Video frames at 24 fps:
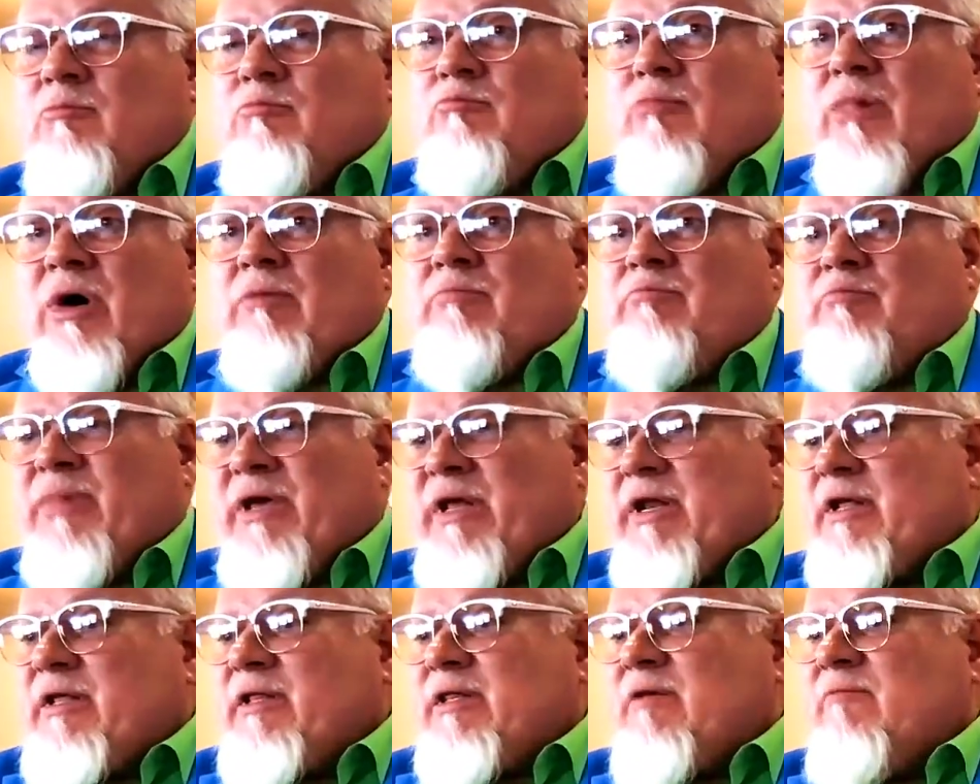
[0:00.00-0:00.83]
"But
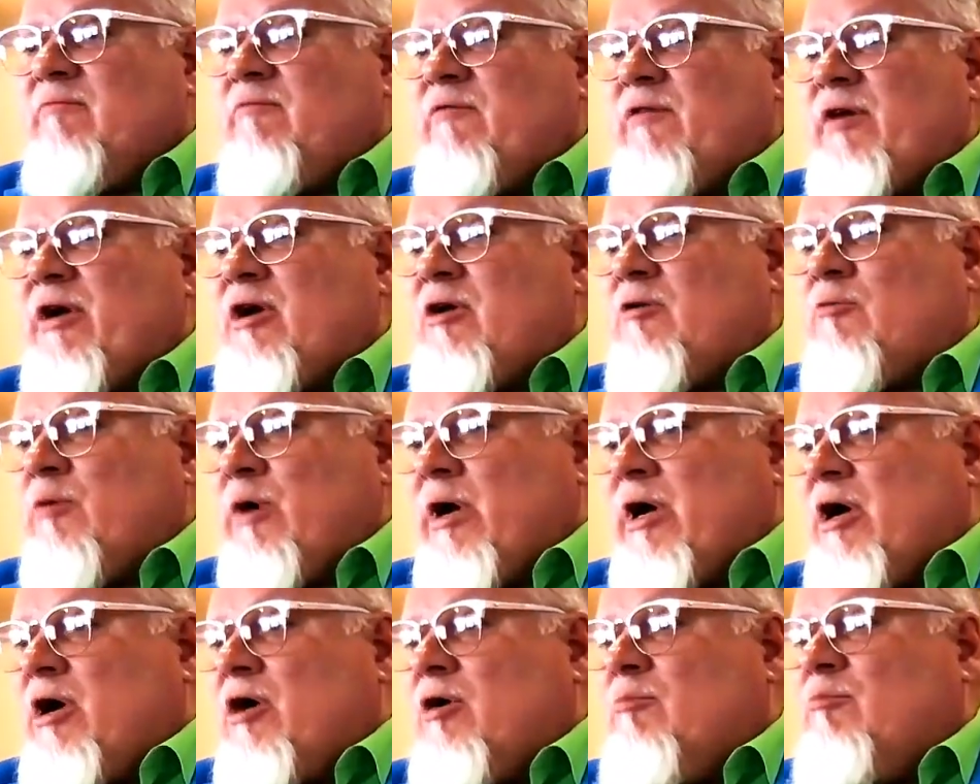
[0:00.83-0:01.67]
bidding them
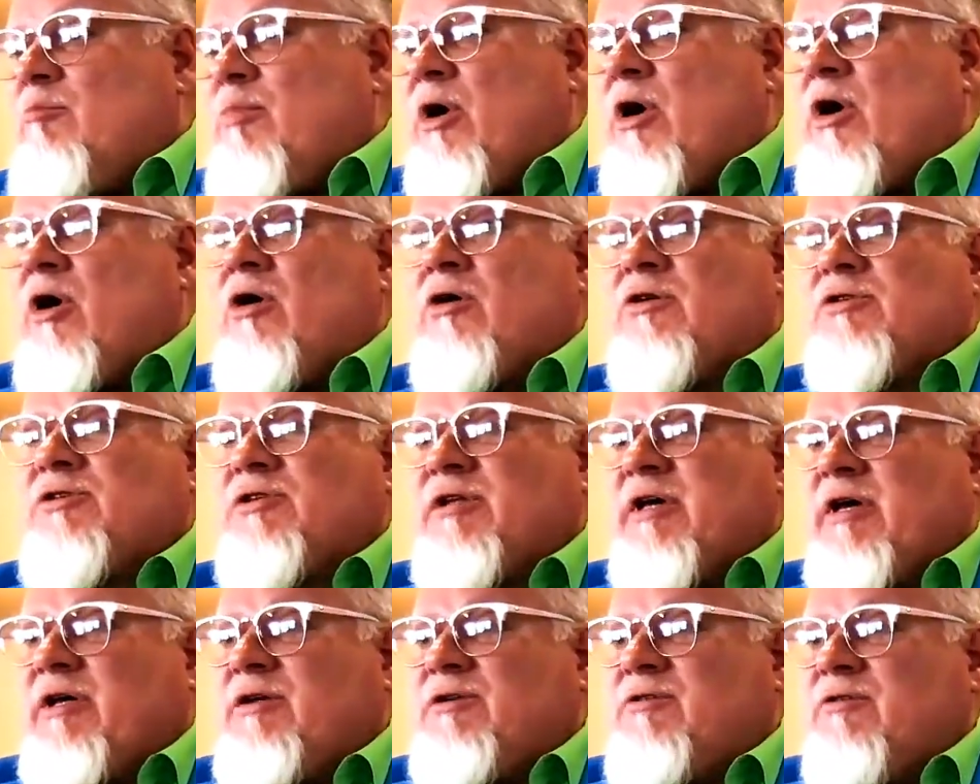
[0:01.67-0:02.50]
farewell, Paul
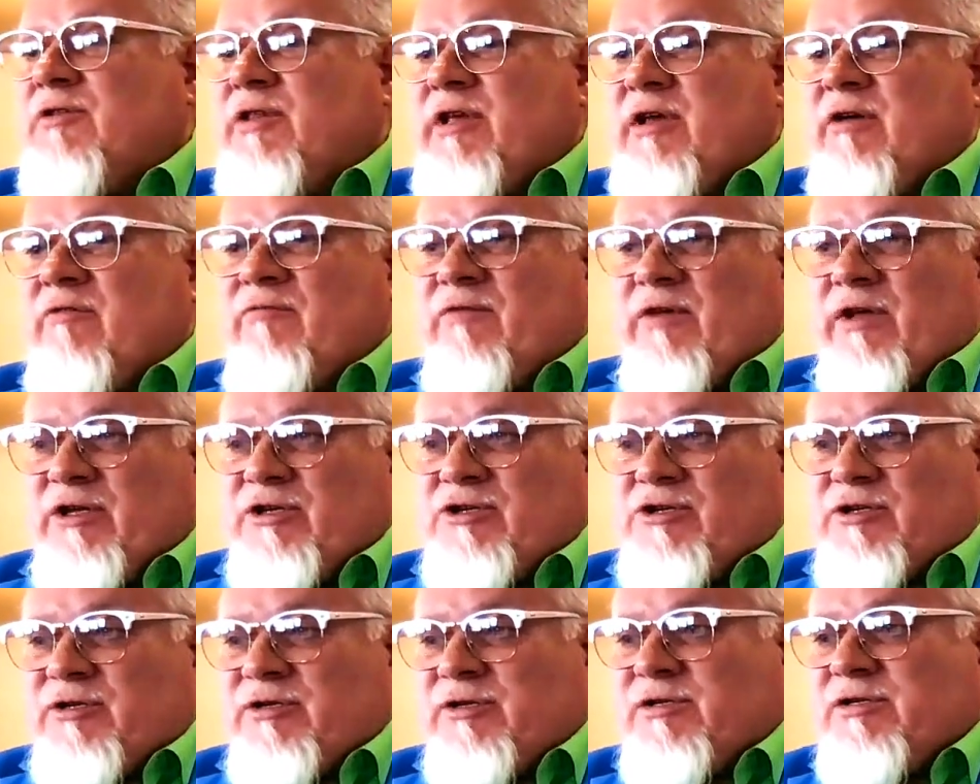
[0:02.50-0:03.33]
said to the
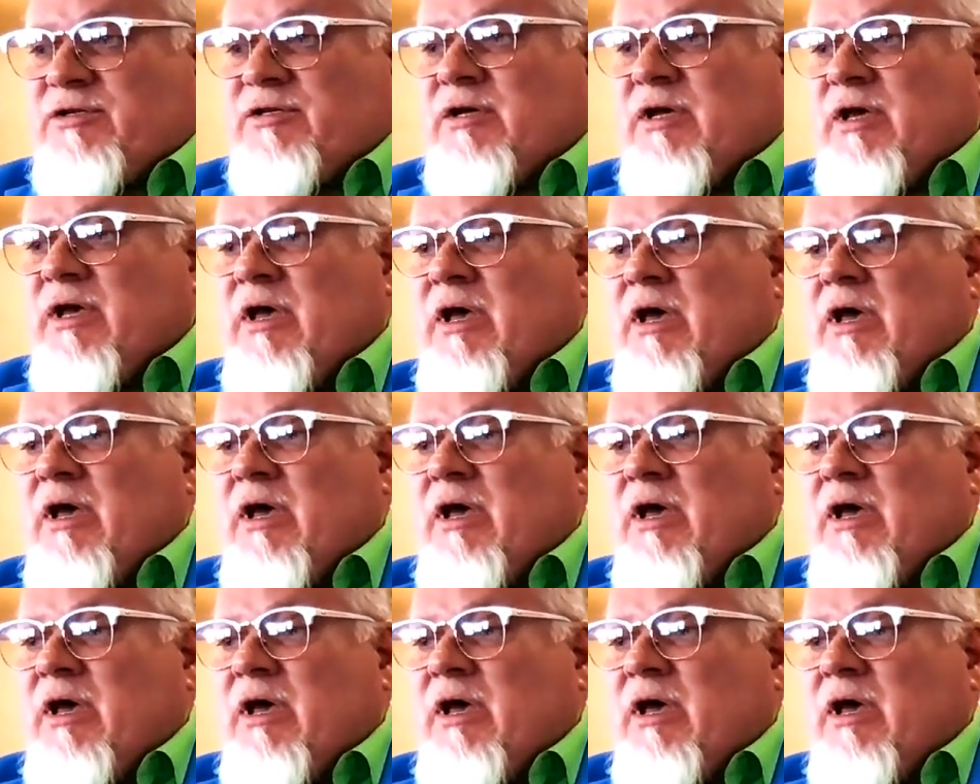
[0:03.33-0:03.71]
Ephesians,